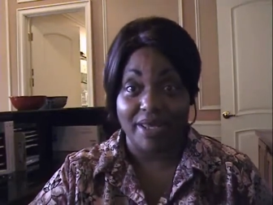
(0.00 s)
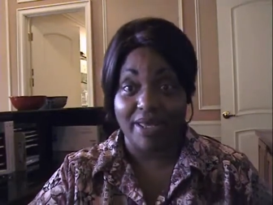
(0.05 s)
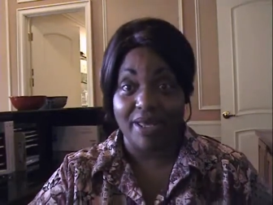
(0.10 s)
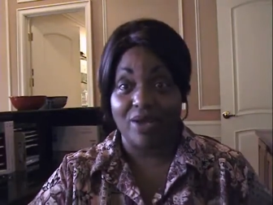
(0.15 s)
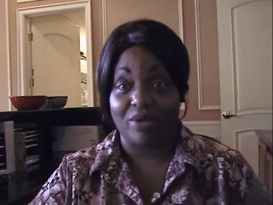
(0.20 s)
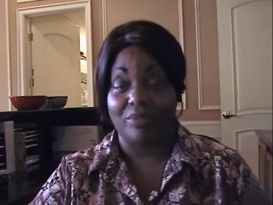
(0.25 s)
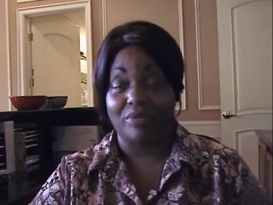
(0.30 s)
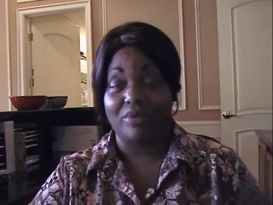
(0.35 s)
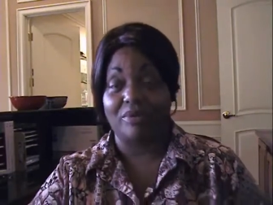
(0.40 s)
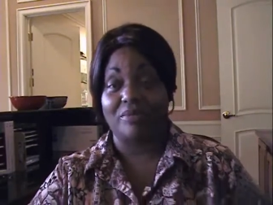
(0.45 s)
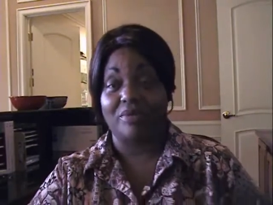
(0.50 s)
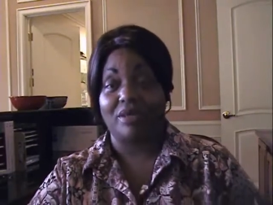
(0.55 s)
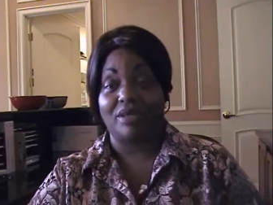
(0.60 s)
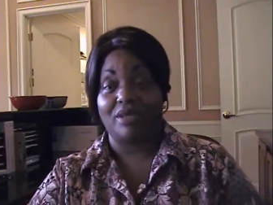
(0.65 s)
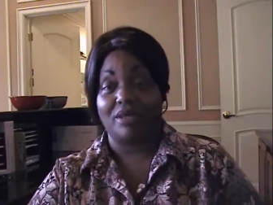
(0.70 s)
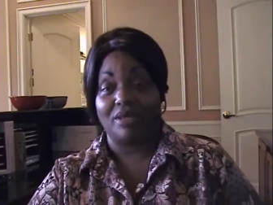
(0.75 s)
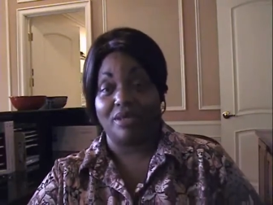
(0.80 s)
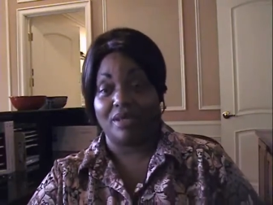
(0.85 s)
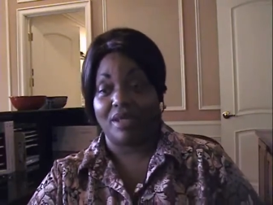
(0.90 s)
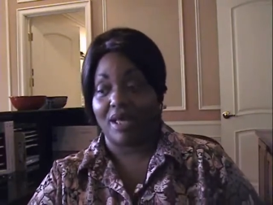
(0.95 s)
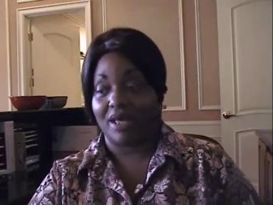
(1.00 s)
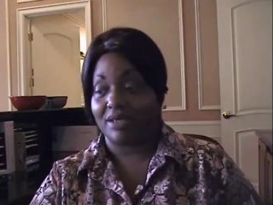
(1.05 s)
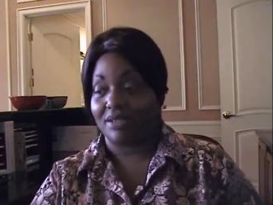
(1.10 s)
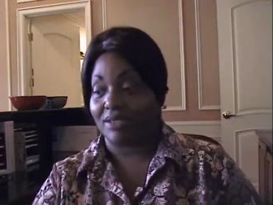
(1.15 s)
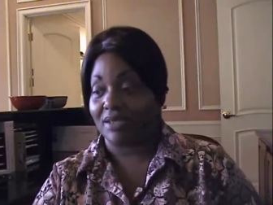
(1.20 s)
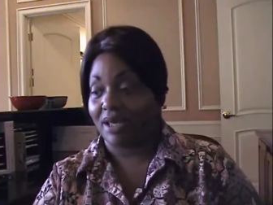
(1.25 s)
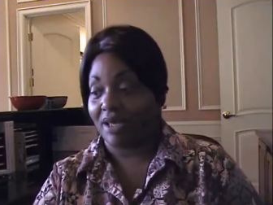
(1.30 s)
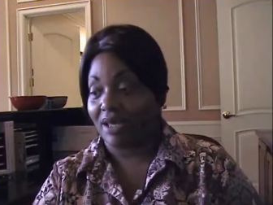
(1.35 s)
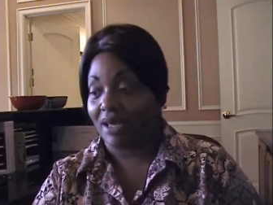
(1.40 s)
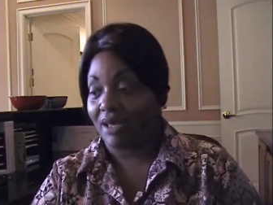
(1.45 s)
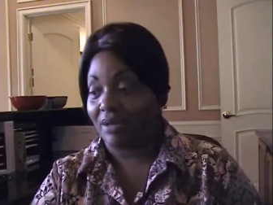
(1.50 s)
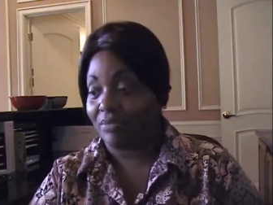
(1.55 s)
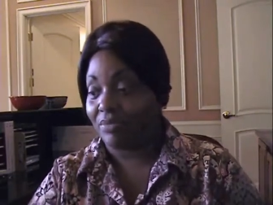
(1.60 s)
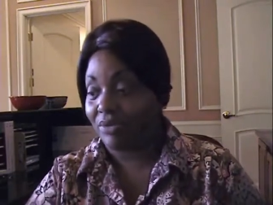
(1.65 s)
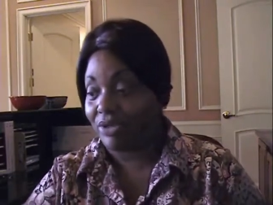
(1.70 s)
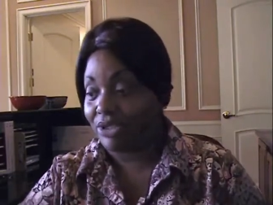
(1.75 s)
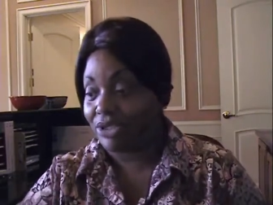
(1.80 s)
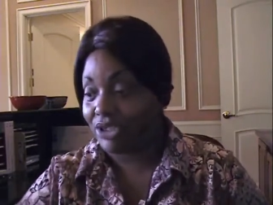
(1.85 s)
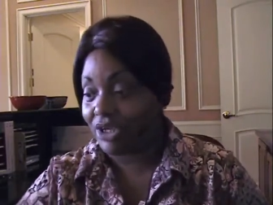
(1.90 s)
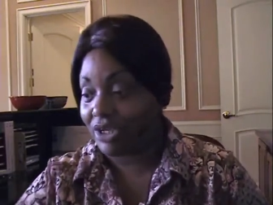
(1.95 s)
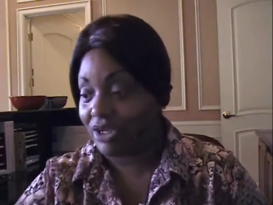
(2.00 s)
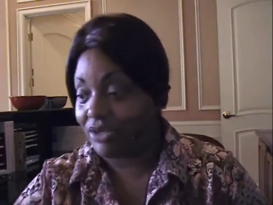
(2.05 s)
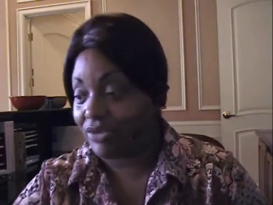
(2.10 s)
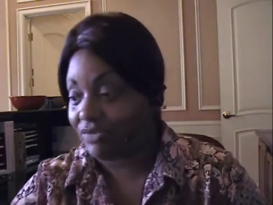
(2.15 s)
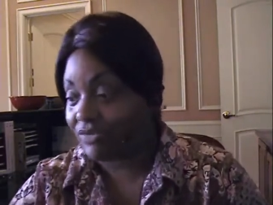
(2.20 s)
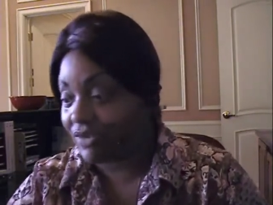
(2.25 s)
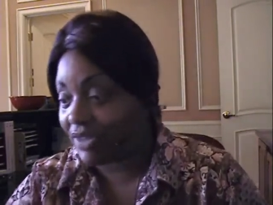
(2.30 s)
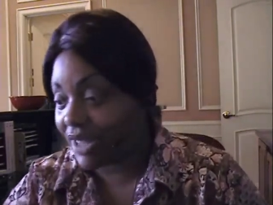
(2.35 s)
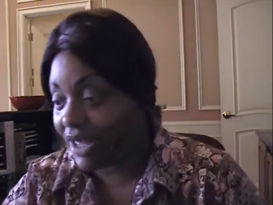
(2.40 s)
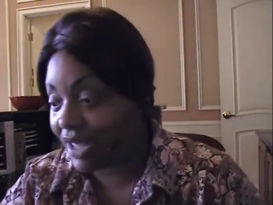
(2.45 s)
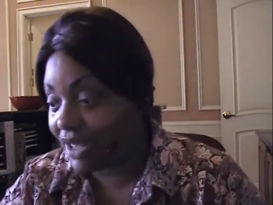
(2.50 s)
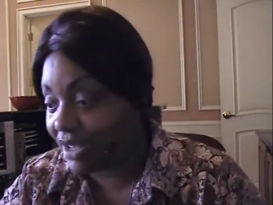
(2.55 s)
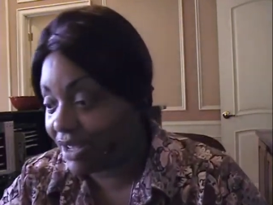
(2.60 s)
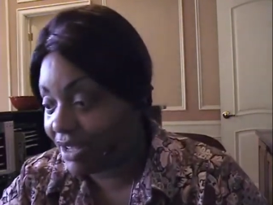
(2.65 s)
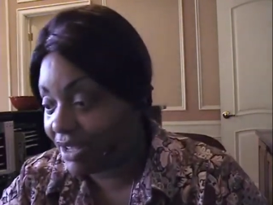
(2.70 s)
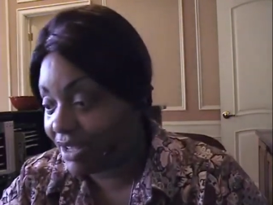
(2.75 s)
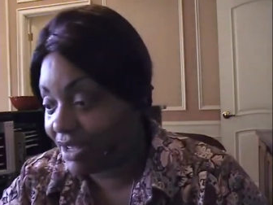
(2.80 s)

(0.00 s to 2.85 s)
helping me last night. I appreciate you for that.